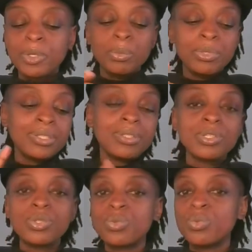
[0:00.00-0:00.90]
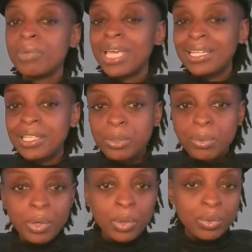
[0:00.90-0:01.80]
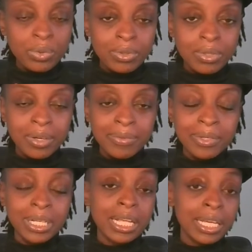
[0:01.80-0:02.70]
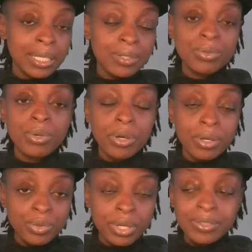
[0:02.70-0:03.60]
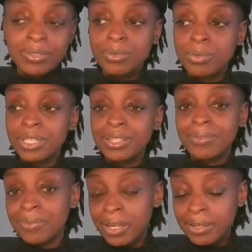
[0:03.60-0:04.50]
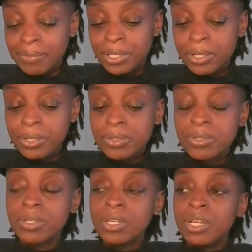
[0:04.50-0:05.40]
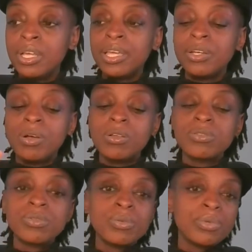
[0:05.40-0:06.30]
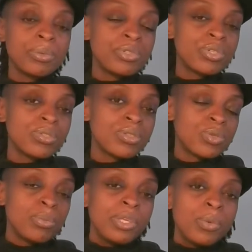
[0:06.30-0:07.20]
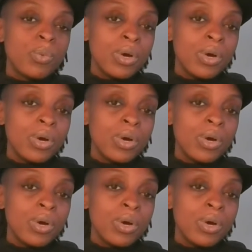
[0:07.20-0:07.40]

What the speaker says: We didn't assume any growth of clients or contracts during the 5 years. And also, we were just assuming